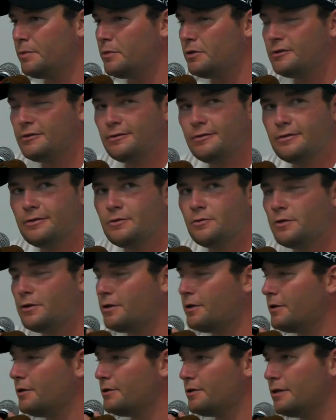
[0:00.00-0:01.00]
But it's one
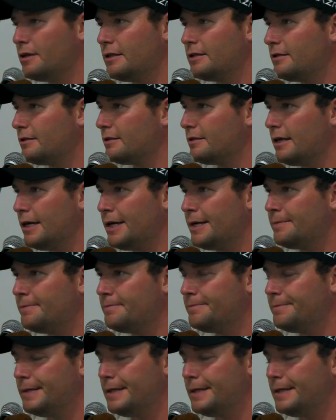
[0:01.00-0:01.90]
of those things. I